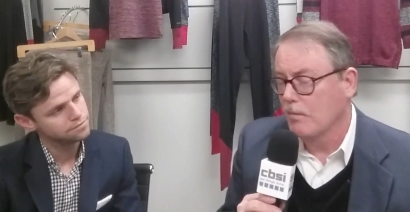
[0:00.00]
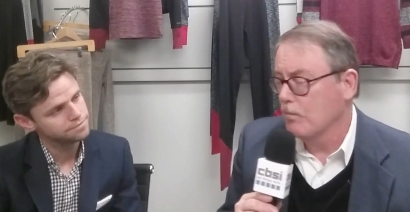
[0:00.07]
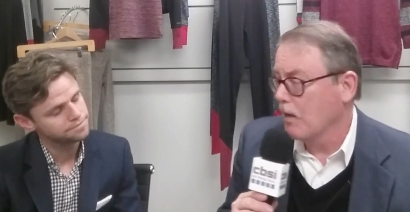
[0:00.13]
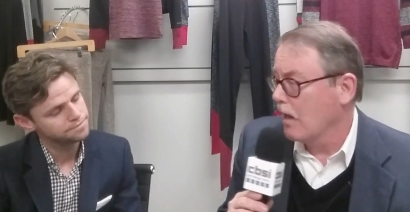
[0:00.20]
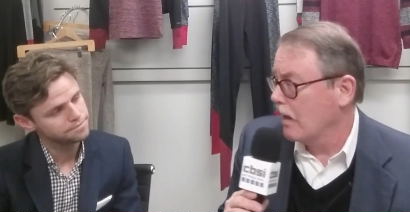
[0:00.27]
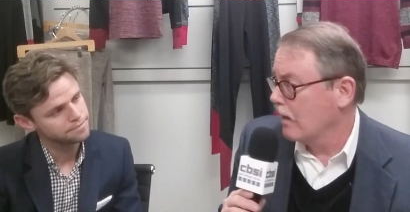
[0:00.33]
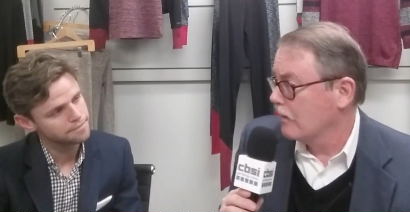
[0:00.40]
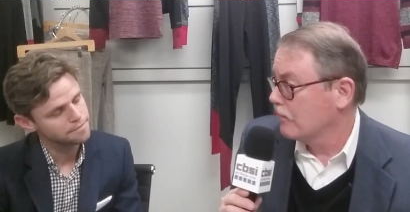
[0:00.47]

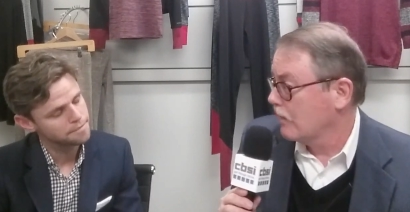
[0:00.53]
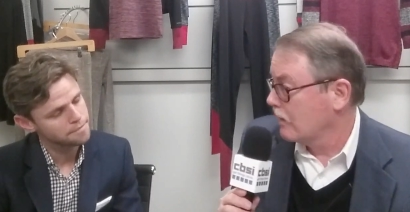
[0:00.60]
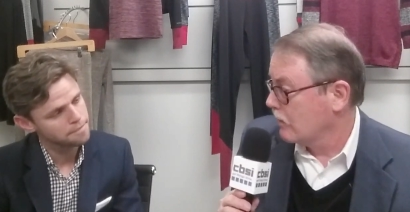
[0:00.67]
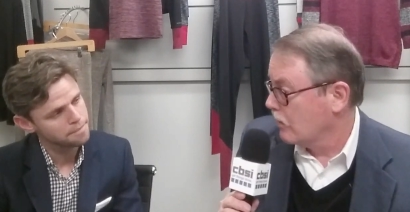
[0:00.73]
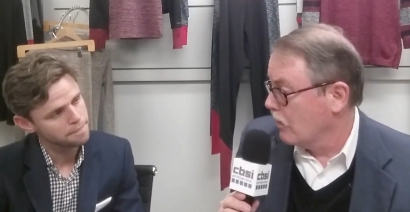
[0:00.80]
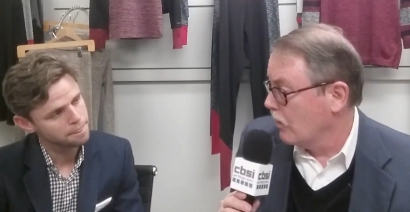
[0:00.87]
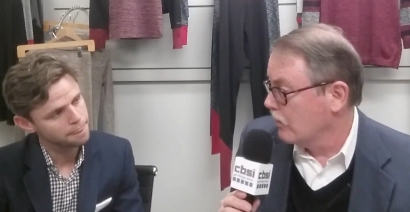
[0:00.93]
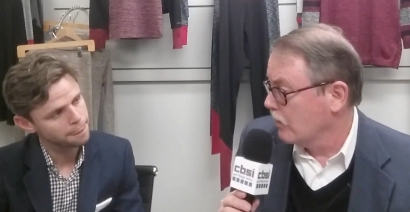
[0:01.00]
Speaker 1: appliance, and
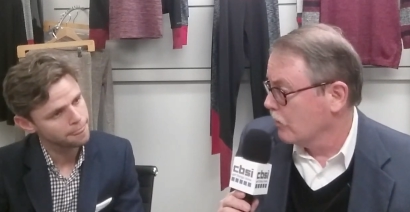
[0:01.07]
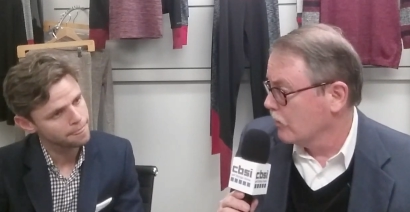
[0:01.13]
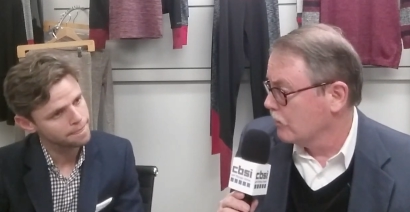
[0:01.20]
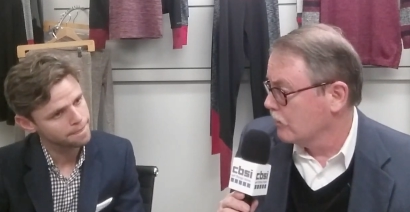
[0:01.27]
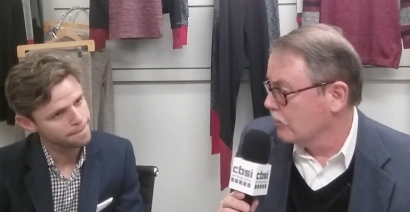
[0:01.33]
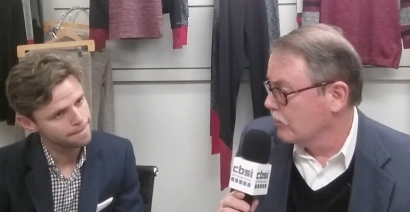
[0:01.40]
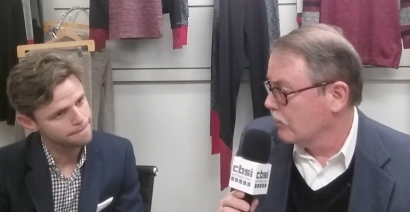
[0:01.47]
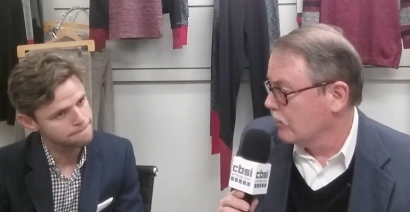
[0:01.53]
clothing, which
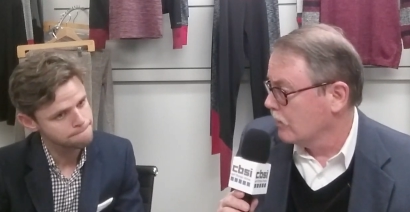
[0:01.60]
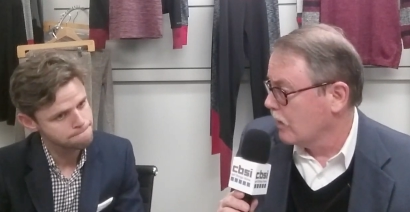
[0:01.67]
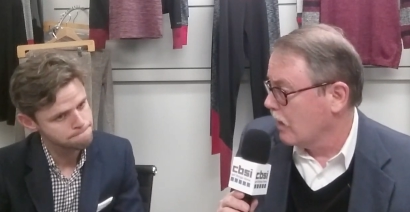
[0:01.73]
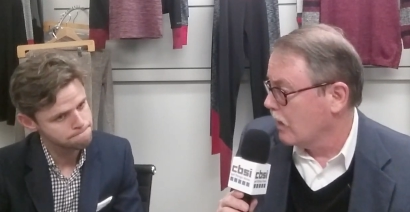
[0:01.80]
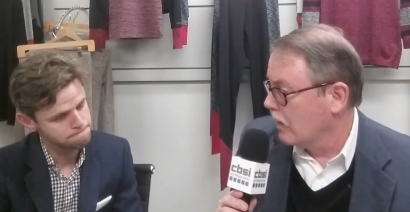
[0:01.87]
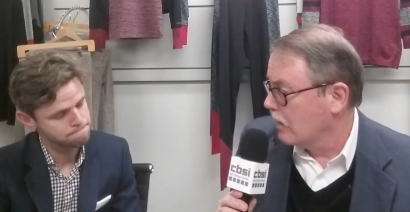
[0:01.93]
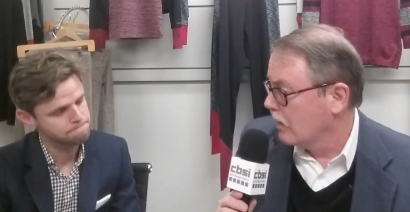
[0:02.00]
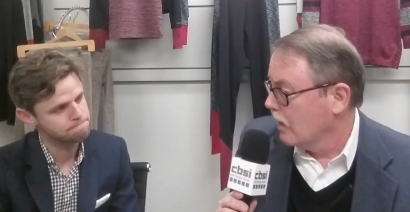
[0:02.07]
is your
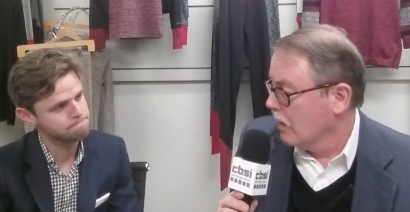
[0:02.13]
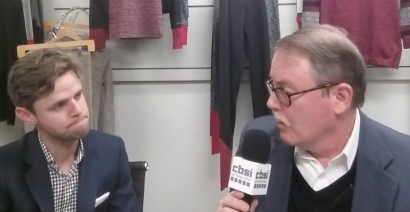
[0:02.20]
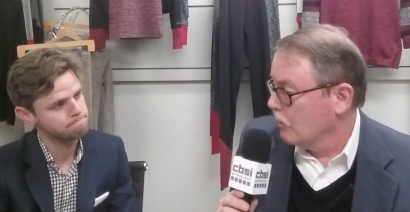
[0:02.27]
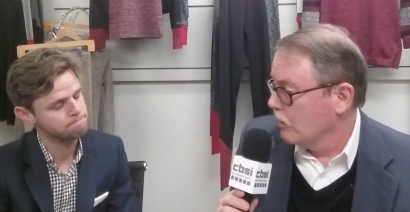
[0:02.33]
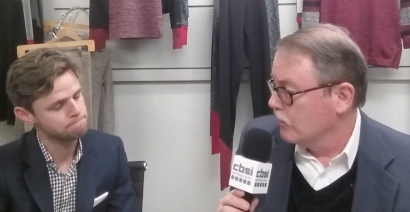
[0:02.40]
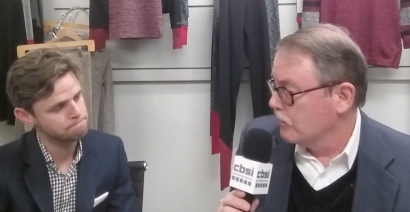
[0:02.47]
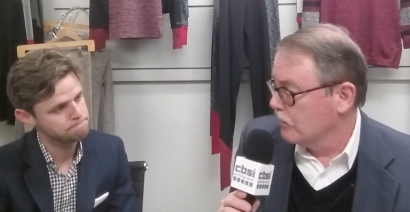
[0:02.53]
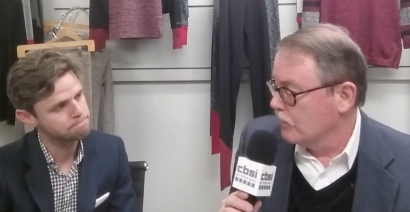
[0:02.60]
uh,
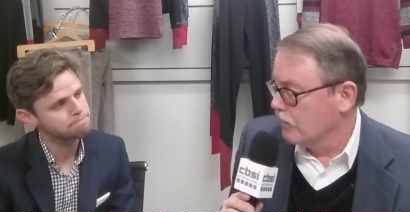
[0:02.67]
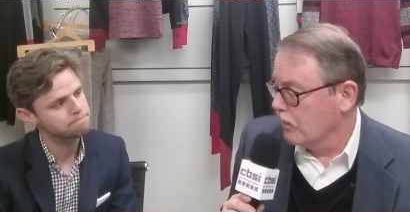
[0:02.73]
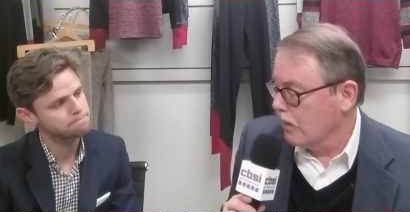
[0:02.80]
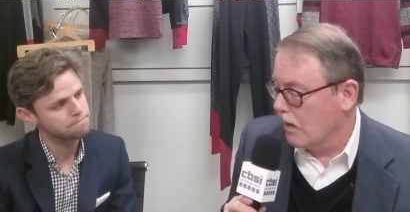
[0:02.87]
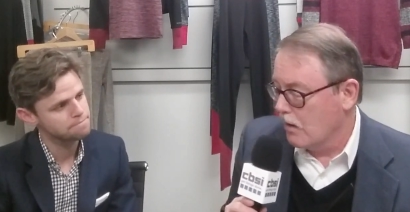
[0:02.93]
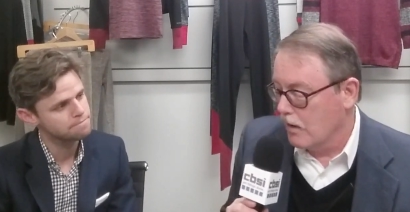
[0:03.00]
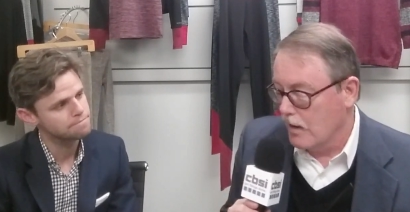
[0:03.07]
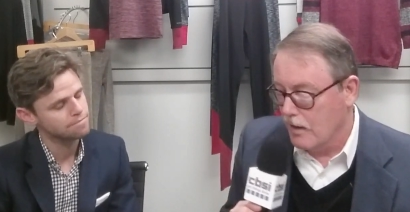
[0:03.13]
which is your
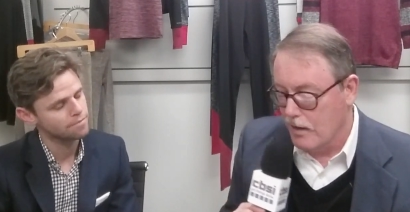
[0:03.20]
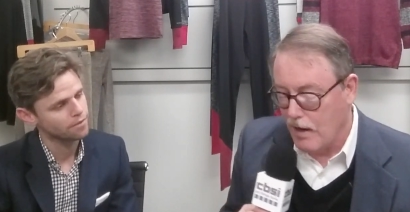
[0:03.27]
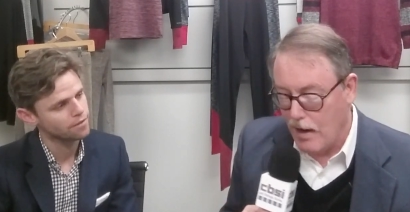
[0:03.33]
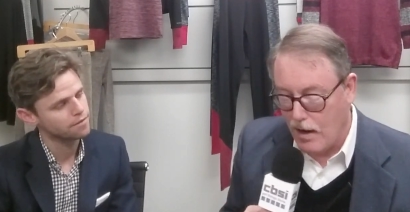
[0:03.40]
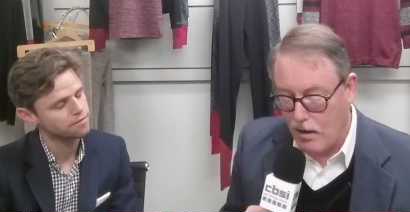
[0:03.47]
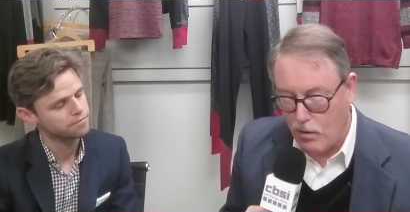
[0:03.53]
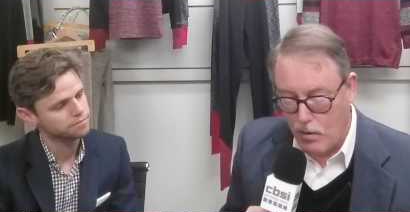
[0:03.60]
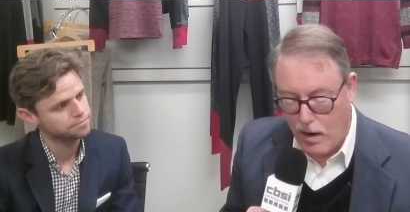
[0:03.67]
area
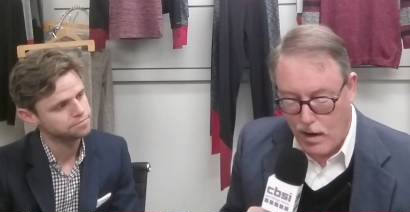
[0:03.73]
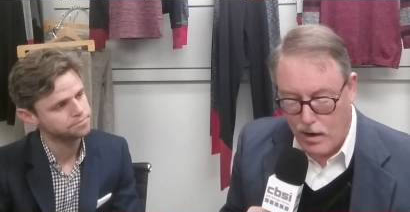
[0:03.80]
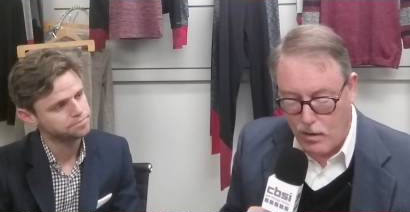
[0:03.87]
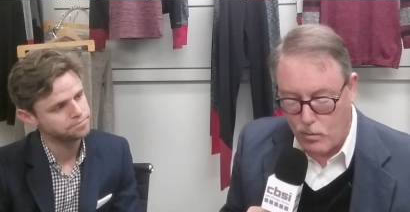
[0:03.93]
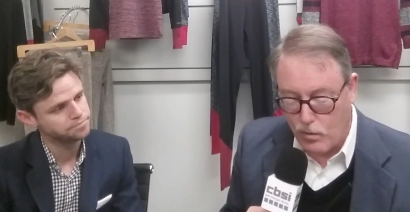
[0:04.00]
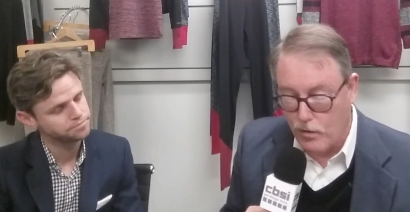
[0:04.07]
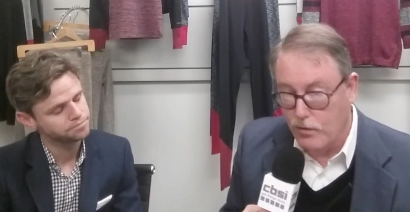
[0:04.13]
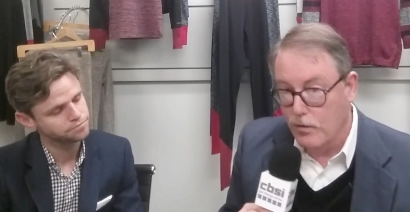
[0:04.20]
now. Uh,
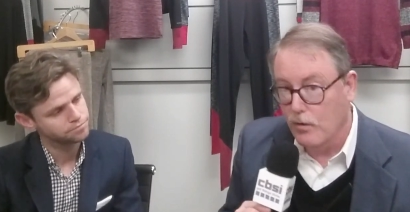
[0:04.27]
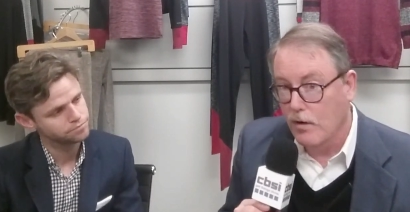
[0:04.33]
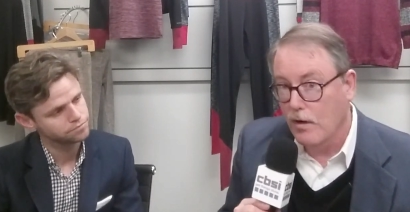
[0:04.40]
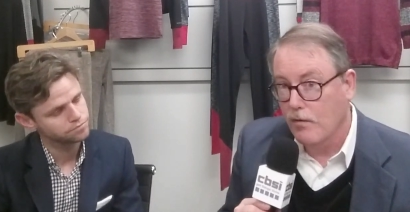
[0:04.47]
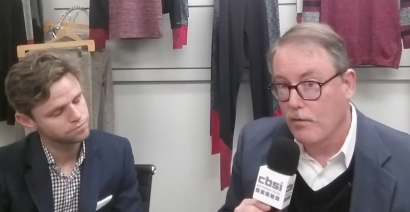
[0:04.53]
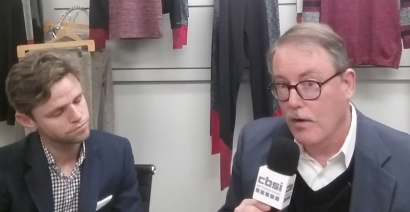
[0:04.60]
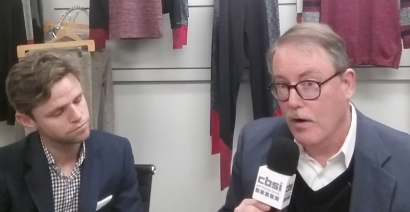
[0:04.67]
we're doing